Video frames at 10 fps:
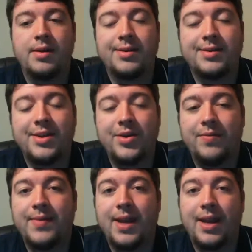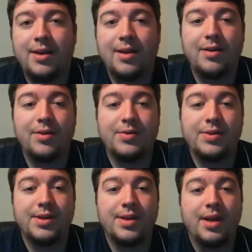So, in
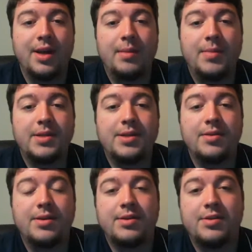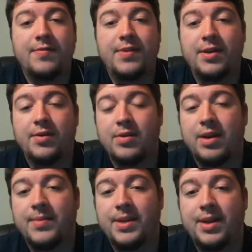conclusion, muscular dystrophy, or
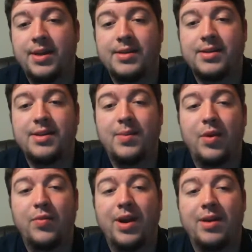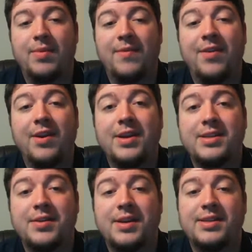MD, is a somewhat rare but very
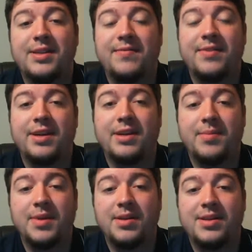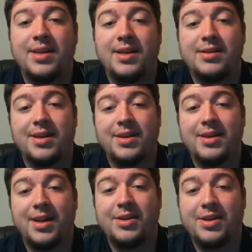serious and very debilitating
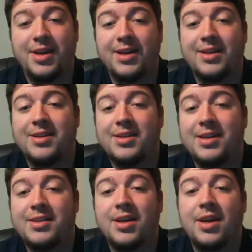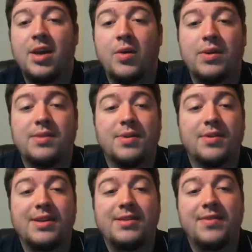genetic disease which
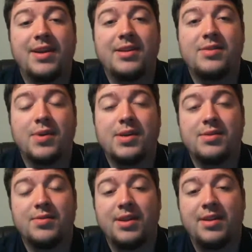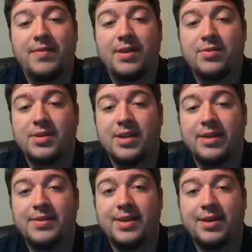progressively gets worse through an individual's
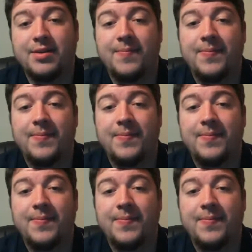life cycle.